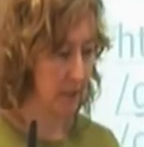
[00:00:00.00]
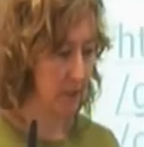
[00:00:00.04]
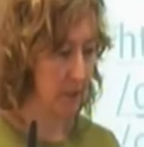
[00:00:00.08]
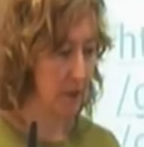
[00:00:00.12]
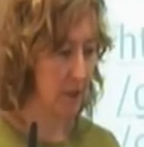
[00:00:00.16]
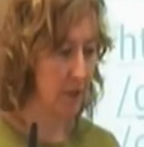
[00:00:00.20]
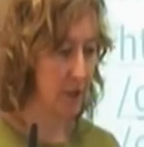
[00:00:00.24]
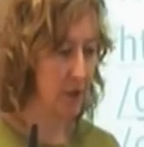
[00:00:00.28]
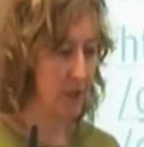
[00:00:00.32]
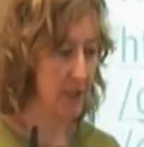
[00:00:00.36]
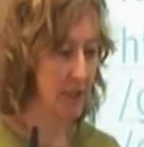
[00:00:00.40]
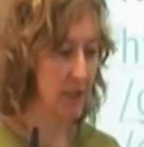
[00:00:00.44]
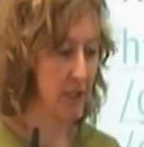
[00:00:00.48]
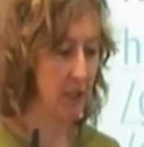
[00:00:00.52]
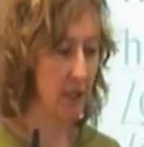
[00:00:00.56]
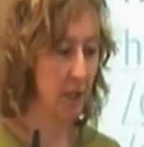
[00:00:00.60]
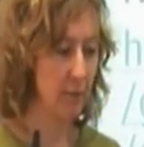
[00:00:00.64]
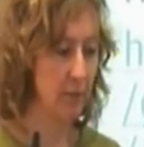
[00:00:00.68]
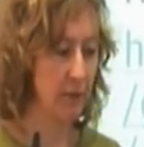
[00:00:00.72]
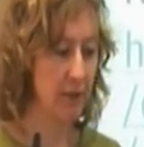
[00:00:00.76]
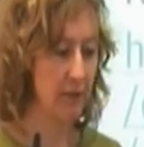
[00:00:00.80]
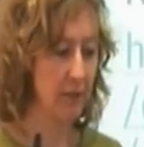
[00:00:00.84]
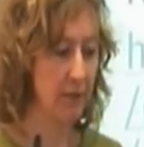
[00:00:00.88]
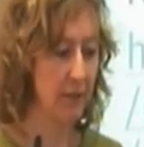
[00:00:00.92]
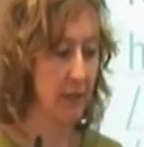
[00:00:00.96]
So just in
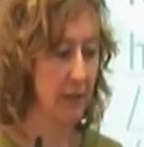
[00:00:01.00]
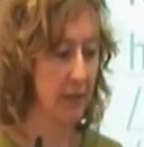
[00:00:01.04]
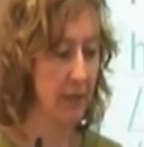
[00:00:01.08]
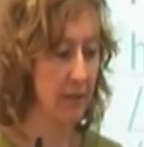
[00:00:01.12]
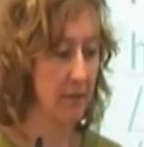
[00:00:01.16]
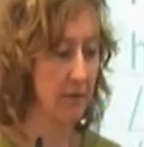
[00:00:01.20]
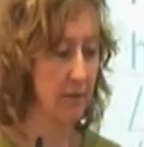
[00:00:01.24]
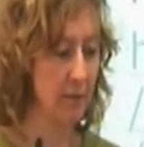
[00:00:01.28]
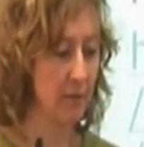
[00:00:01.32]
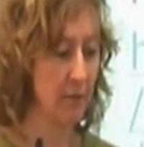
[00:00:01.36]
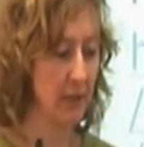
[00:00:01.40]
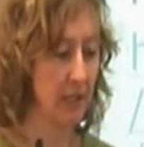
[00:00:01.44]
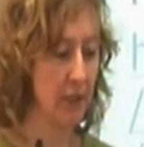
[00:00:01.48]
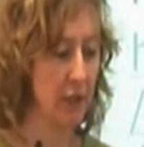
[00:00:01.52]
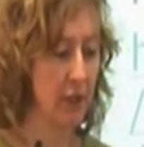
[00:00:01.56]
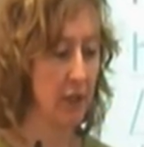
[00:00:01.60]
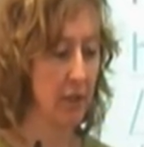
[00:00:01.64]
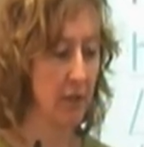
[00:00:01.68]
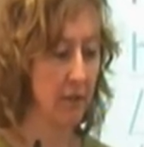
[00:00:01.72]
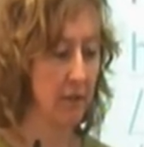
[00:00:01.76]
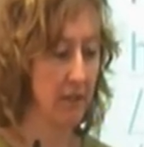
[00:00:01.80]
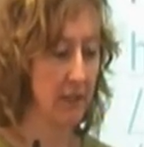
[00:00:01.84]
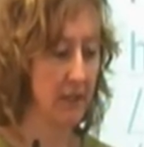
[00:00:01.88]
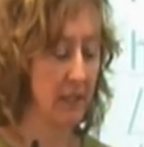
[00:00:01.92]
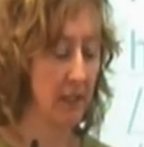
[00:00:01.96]
terms of further information,
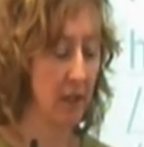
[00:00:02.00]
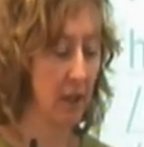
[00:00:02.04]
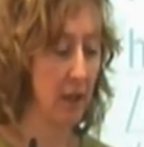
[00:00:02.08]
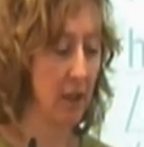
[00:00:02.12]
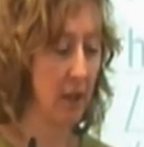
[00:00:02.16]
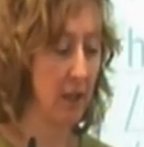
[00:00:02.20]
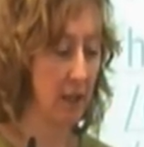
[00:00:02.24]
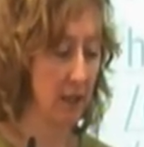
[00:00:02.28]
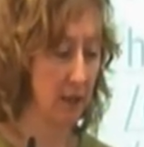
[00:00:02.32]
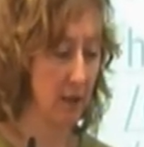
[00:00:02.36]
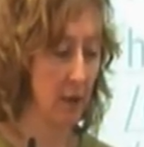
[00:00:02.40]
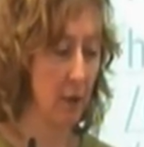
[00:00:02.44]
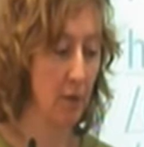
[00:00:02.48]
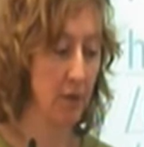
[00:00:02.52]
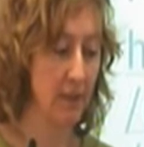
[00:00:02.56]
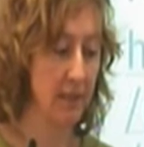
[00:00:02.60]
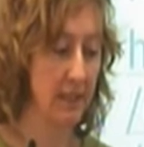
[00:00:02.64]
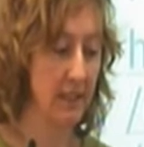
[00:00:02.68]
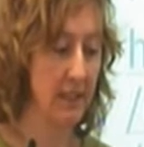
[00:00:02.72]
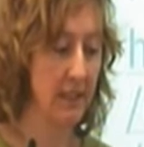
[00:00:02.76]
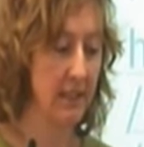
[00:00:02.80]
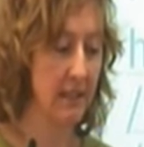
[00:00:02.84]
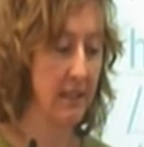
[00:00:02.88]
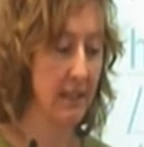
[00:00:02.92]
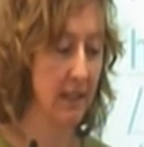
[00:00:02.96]
obviously all the
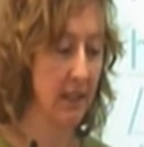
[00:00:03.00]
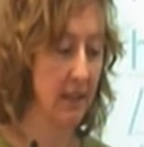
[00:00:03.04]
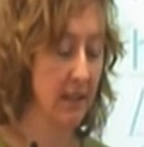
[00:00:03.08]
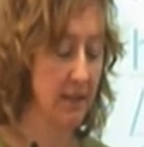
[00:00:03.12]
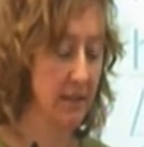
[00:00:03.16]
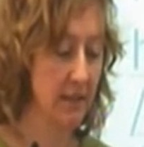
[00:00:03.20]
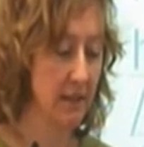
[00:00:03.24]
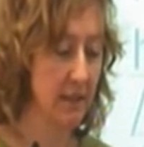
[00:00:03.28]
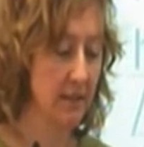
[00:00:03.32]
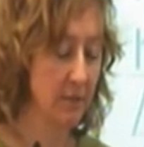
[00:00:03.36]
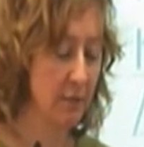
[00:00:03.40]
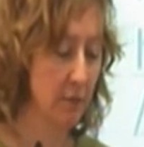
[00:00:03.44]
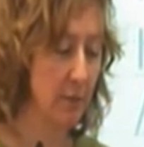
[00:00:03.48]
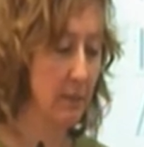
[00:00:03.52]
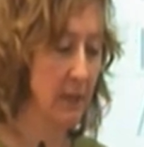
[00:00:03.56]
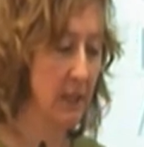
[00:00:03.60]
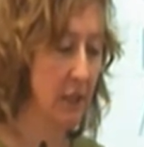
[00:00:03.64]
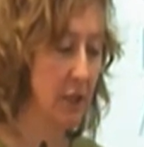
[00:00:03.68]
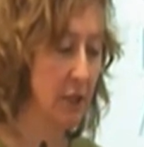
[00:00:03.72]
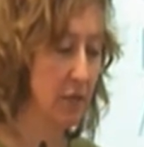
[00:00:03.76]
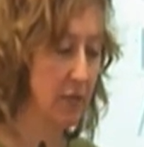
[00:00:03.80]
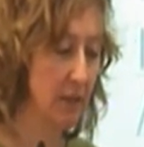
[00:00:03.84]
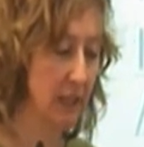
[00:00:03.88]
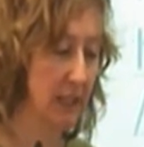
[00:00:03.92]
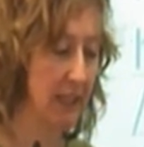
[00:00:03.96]
details and
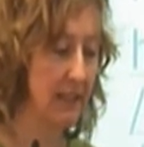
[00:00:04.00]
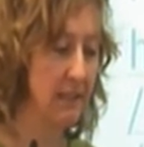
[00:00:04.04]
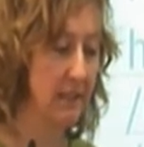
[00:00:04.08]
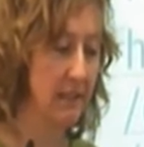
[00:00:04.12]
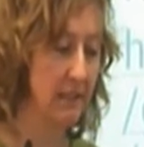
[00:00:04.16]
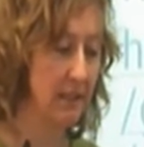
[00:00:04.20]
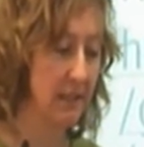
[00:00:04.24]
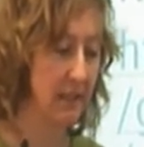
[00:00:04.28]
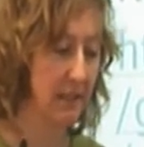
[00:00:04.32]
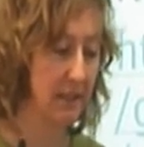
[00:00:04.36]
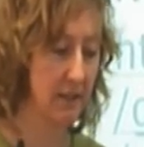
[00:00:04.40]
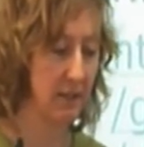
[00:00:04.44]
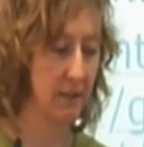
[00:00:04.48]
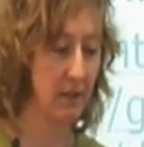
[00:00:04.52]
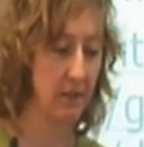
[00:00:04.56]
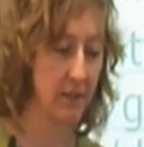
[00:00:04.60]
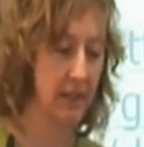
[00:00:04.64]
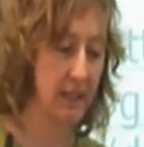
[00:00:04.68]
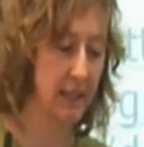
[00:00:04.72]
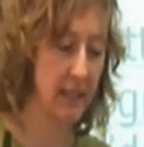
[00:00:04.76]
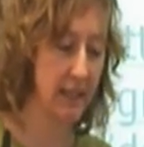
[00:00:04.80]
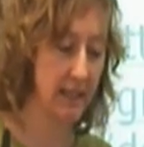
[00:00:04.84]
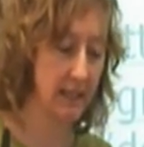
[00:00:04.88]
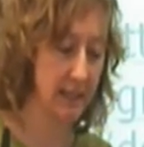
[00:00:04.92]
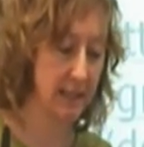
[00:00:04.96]
information related to this are on
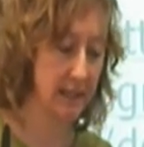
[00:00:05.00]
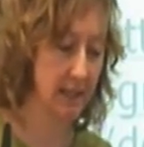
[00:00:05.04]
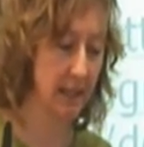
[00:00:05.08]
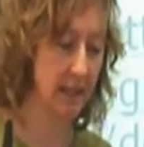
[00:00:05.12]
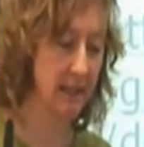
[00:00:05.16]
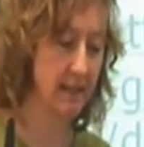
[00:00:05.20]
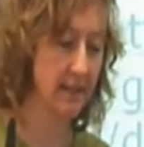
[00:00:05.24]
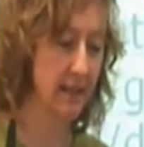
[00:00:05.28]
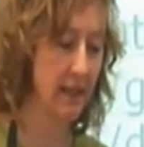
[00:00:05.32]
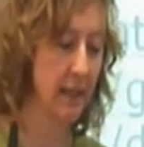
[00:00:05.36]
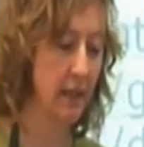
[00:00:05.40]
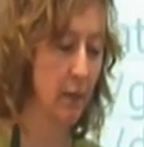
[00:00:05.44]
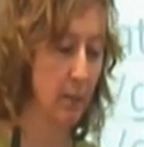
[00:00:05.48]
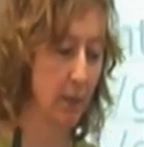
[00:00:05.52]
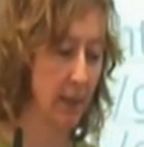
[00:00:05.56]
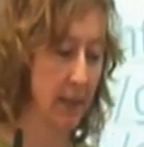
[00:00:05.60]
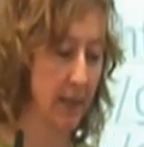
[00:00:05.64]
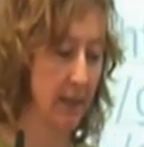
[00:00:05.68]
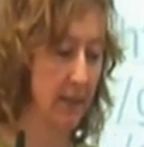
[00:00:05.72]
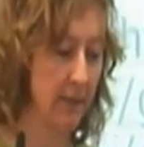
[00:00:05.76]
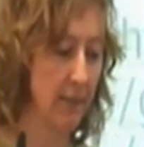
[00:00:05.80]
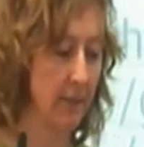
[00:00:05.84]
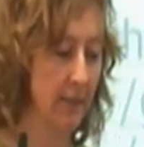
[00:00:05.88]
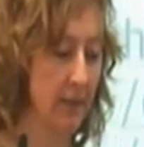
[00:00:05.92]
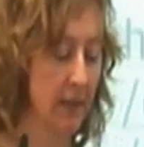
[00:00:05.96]
the NICE site
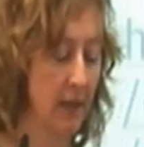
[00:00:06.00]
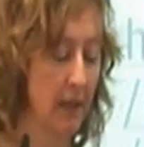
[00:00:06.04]
anyway.